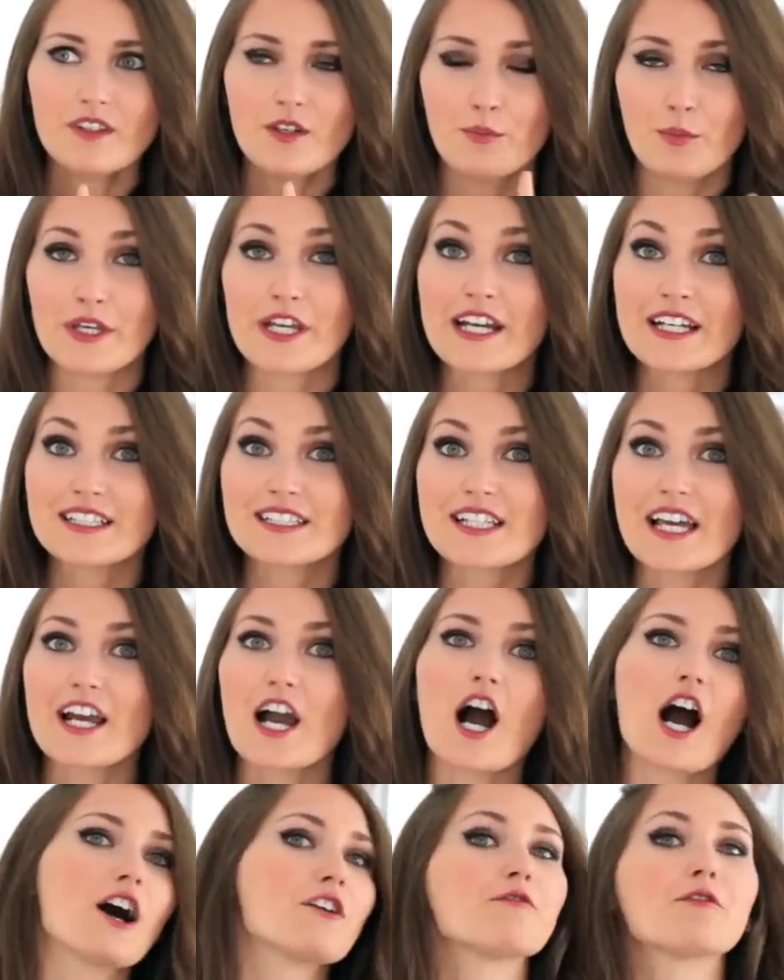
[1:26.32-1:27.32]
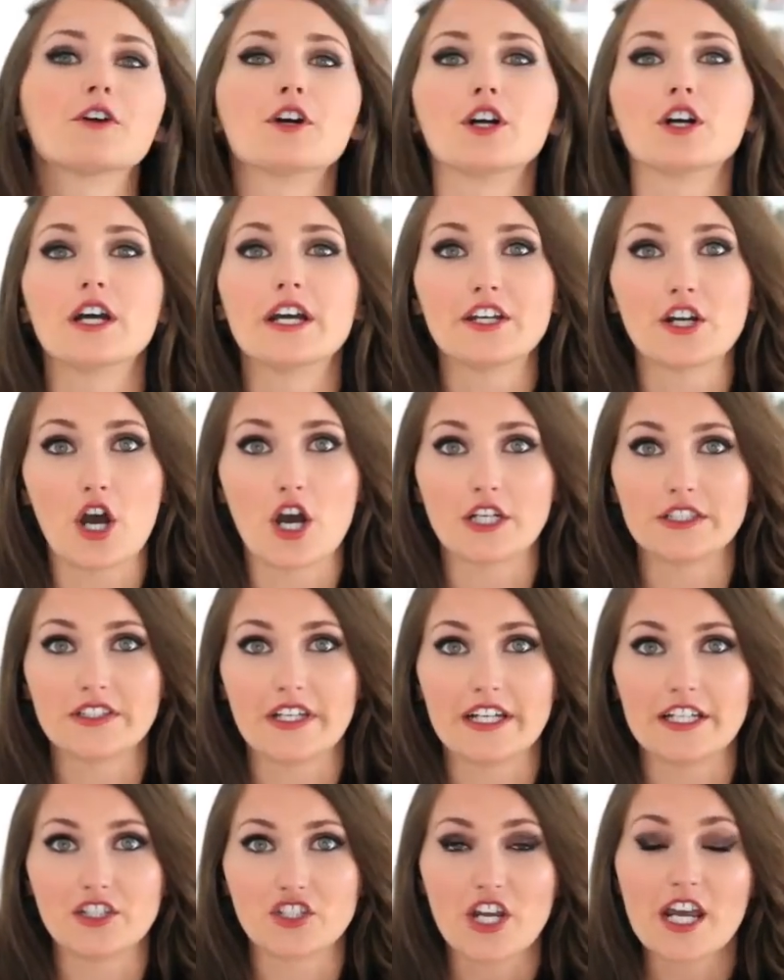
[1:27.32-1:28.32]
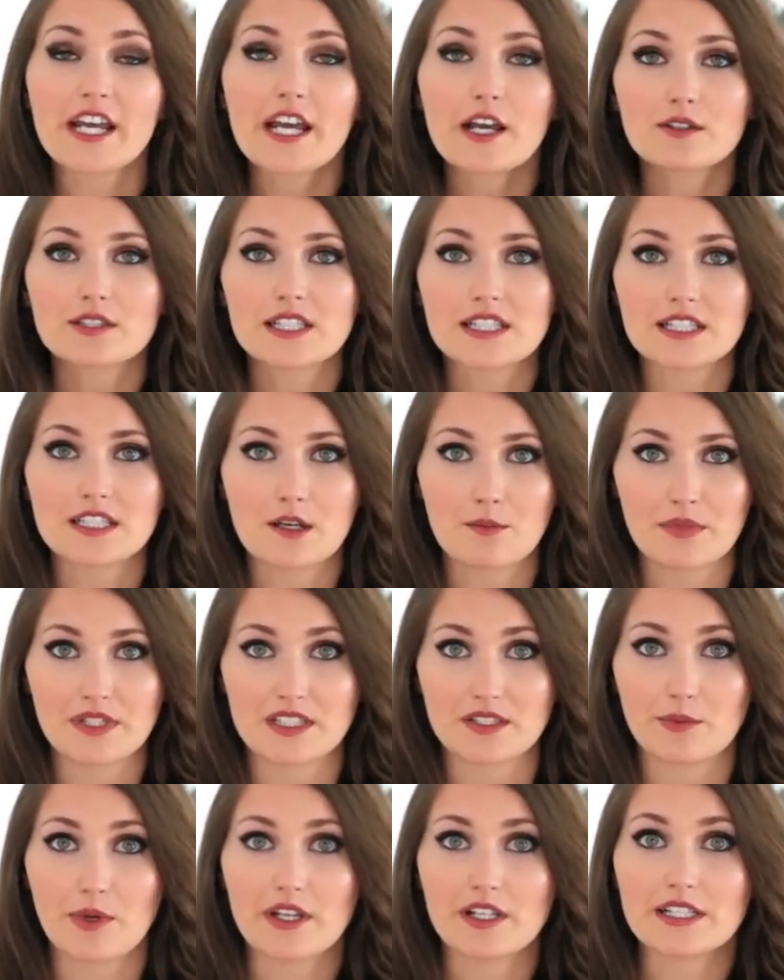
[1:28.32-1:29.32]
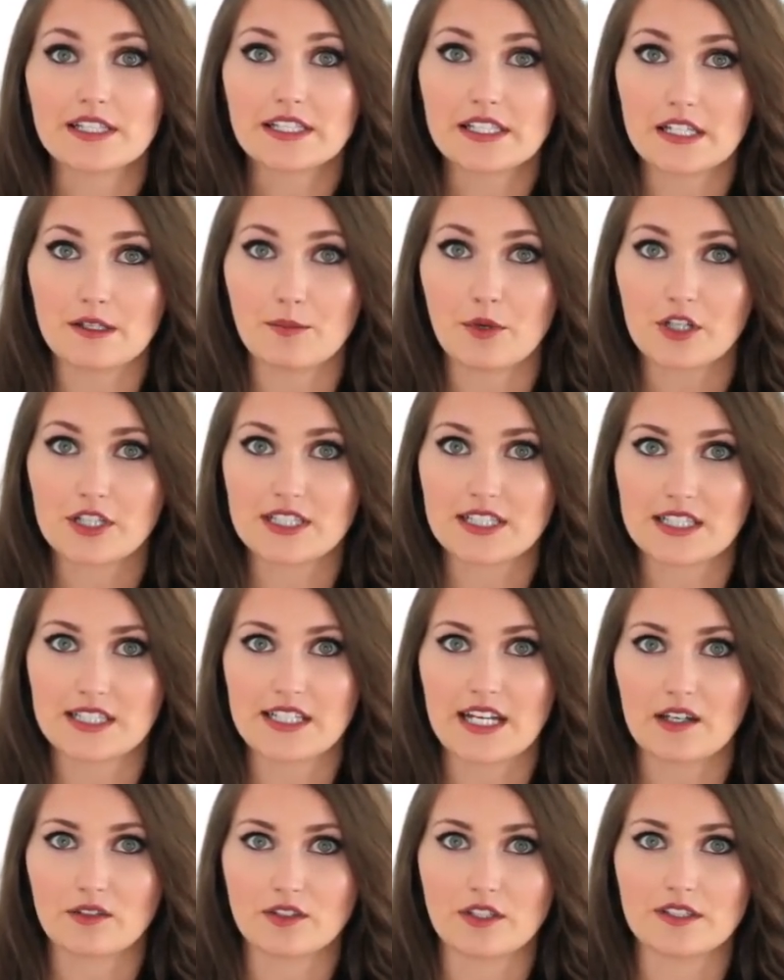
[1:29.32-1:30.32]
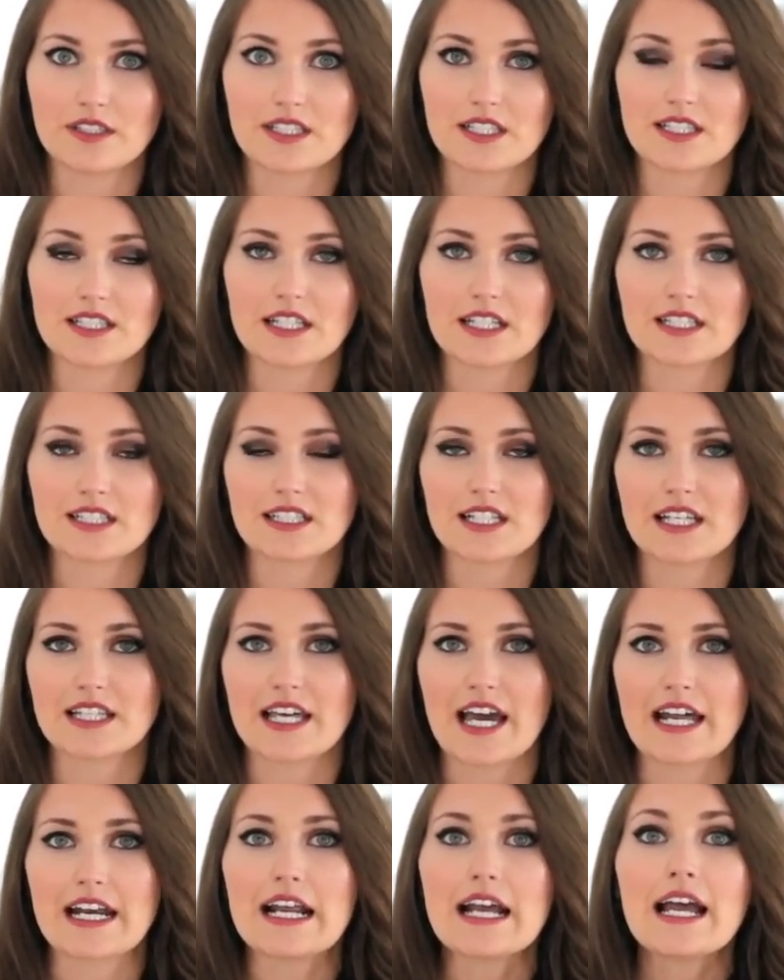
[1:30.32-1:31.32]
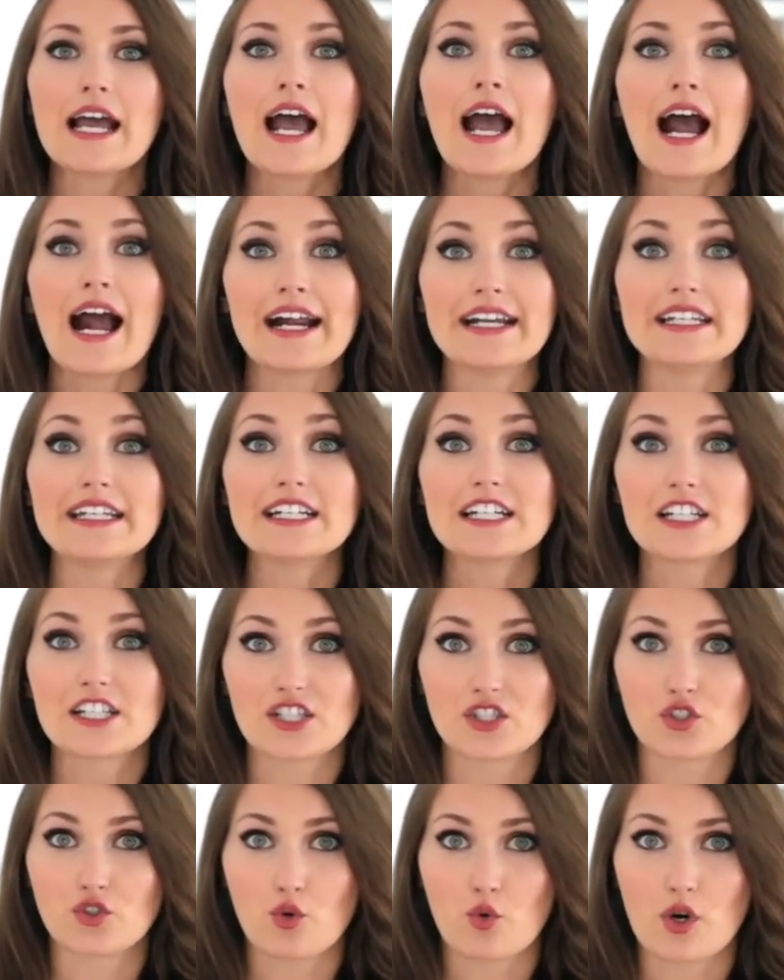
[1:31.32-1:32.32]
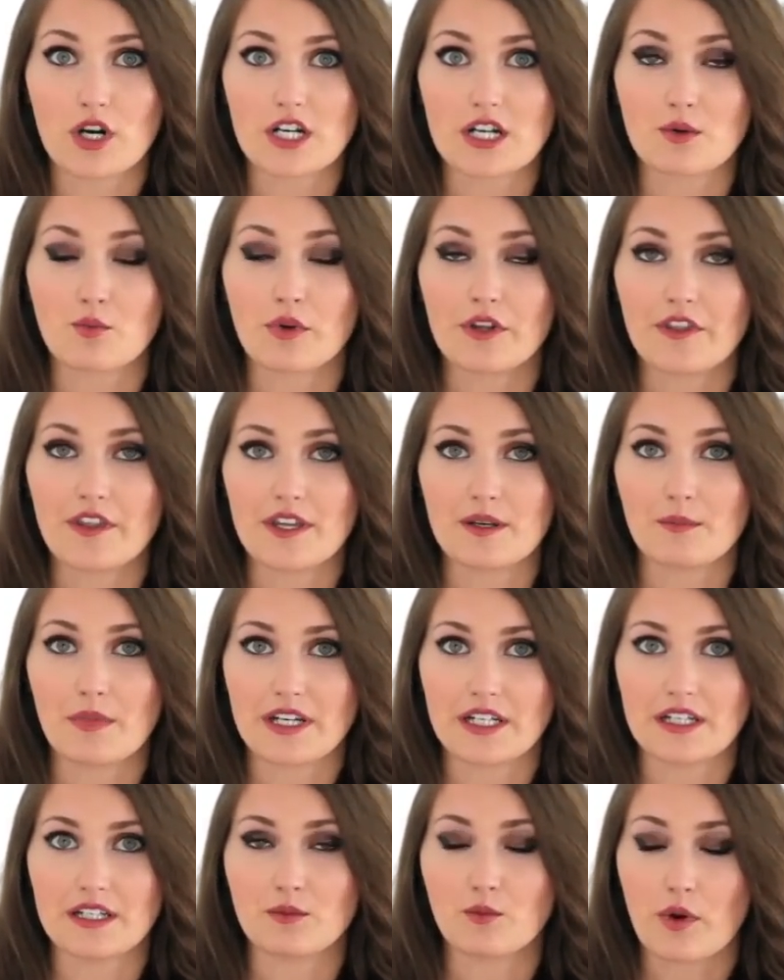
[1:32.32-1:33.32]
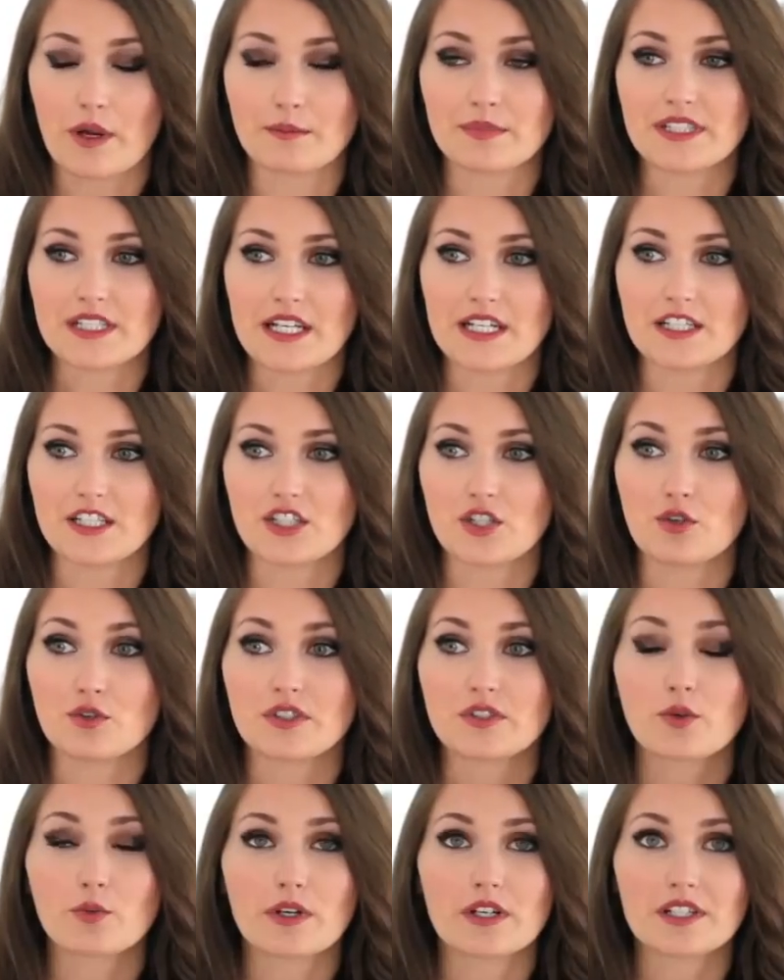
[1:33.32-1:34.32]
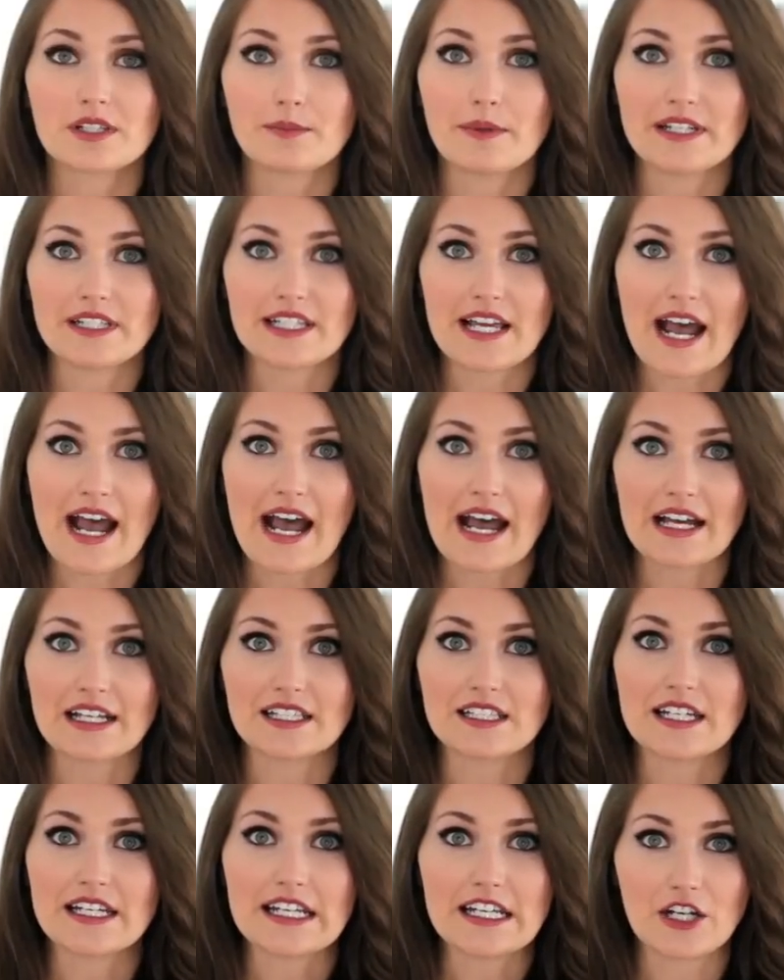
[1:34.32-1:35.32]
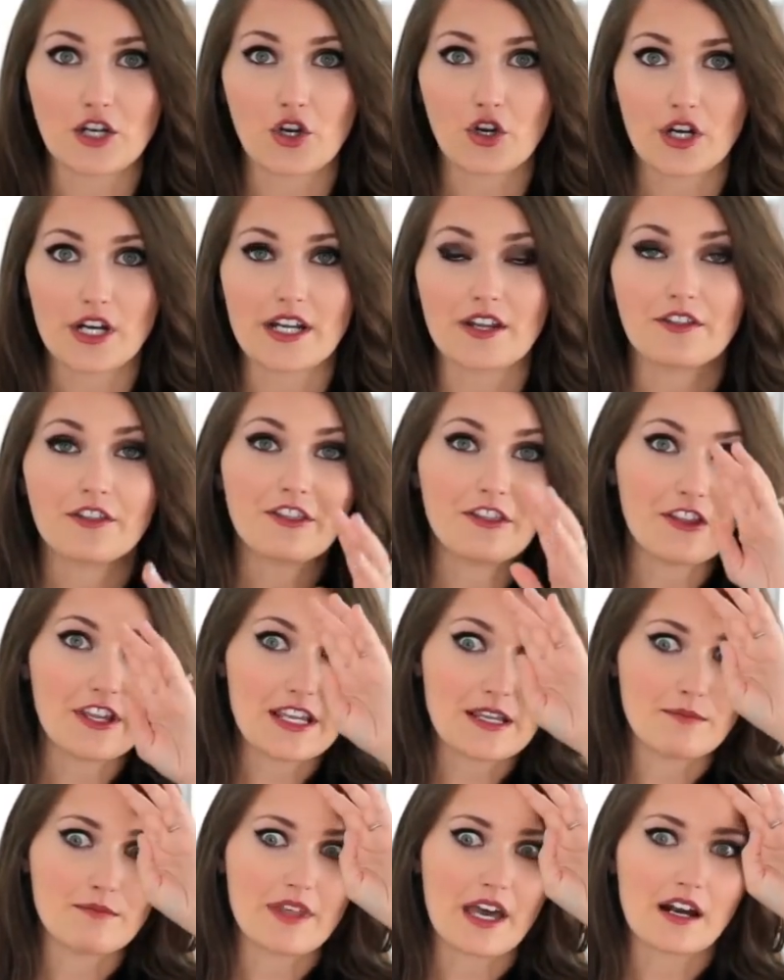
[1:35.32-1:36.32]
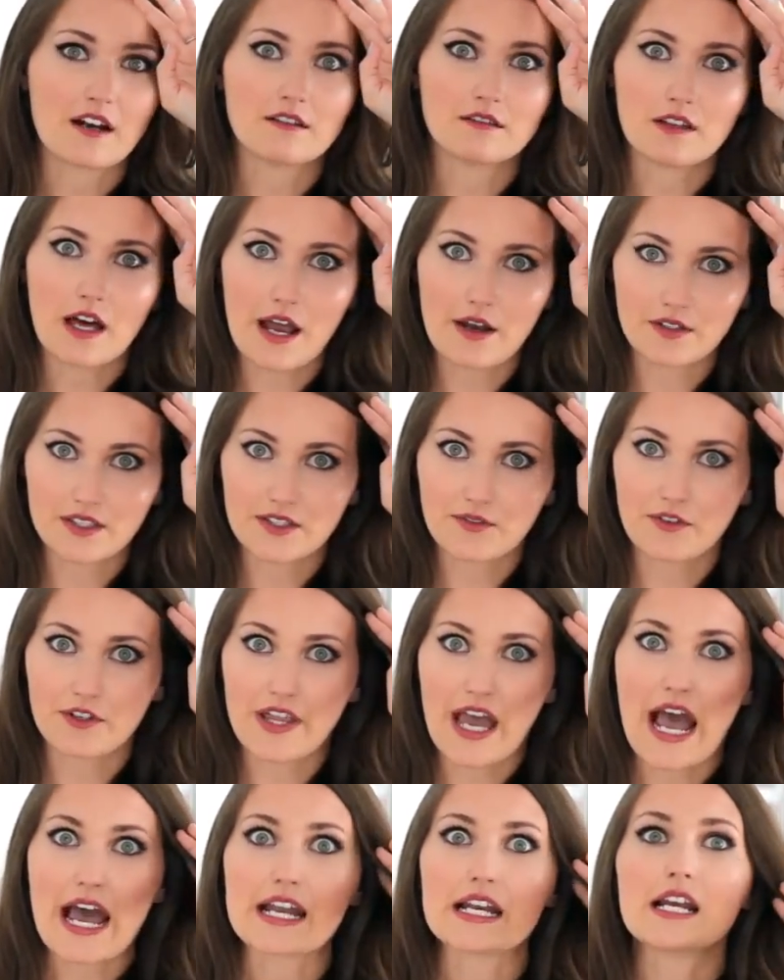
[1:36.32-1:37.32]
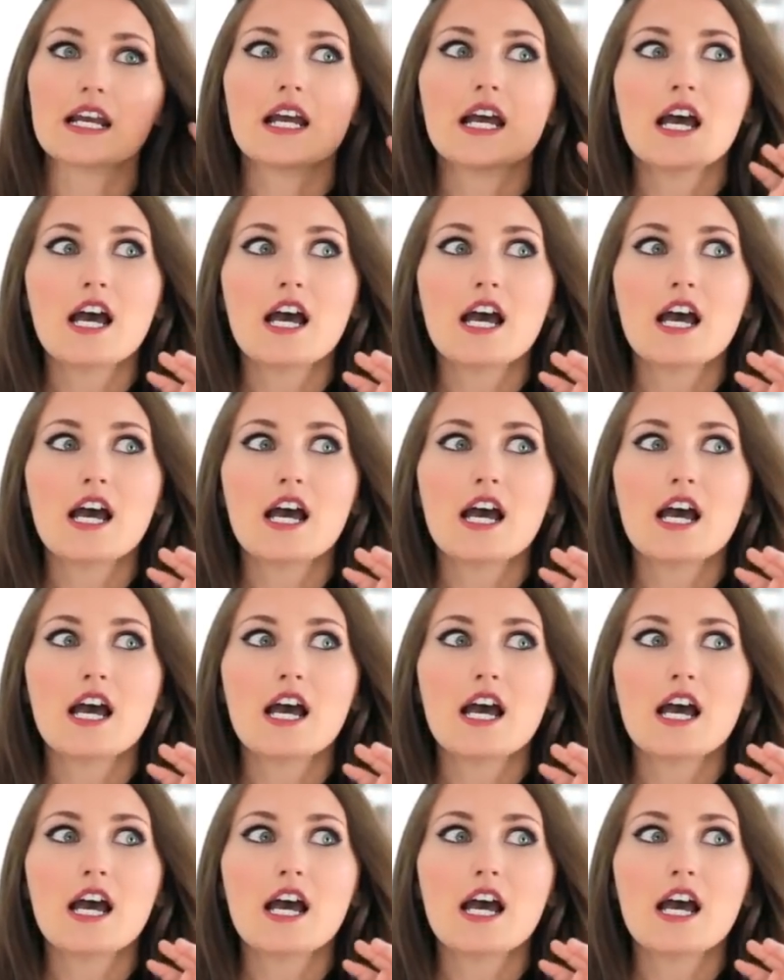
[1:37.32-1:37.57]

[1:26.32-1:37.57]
Because I offer an online checkout system as well as ebooks and downloads and things like that, I needed a store within my website. So Squarespace has an integrated theme that allows for that.